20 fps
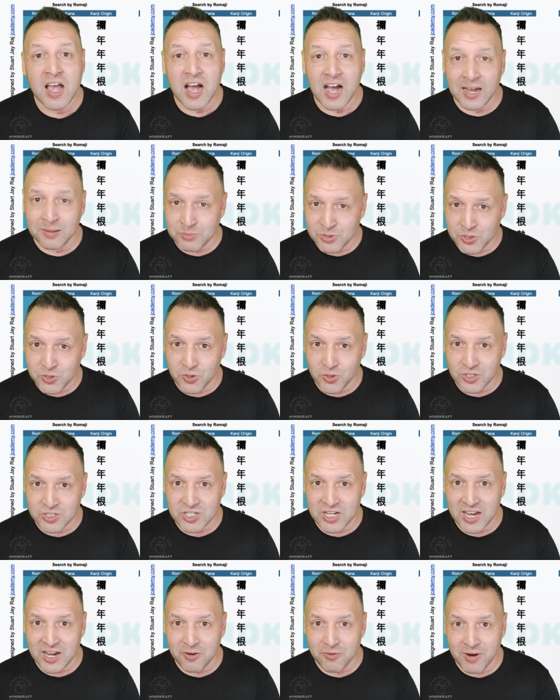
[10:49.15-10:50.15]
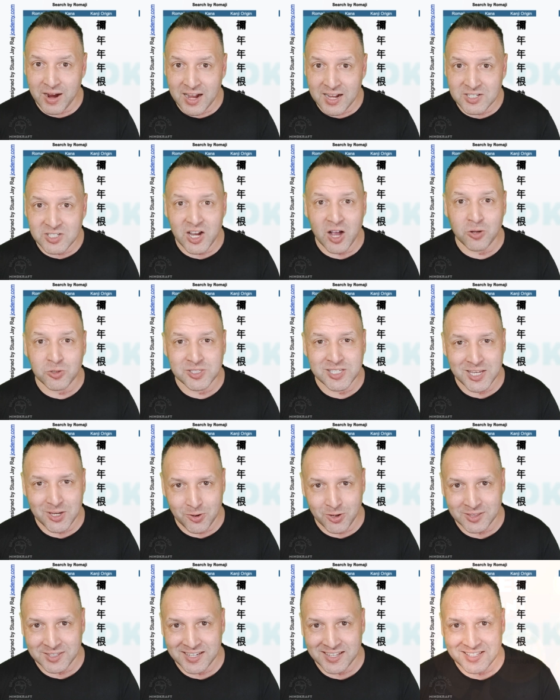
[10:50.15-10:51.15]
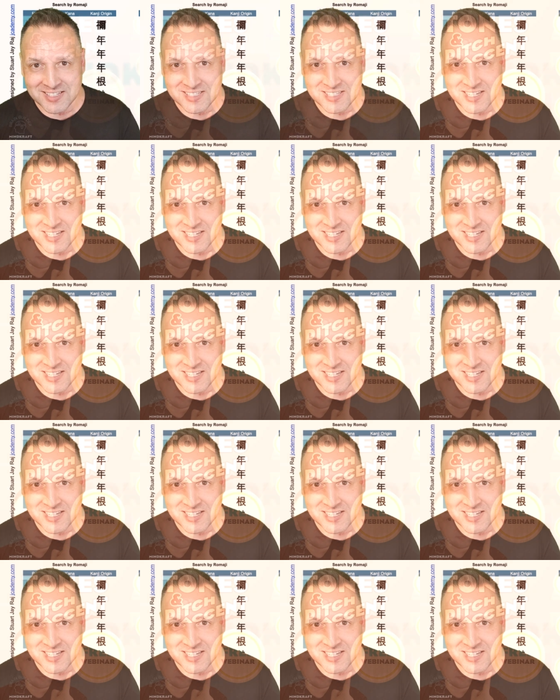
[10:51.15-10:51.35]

I'm Stuart Jay Raj. I'll see you on the other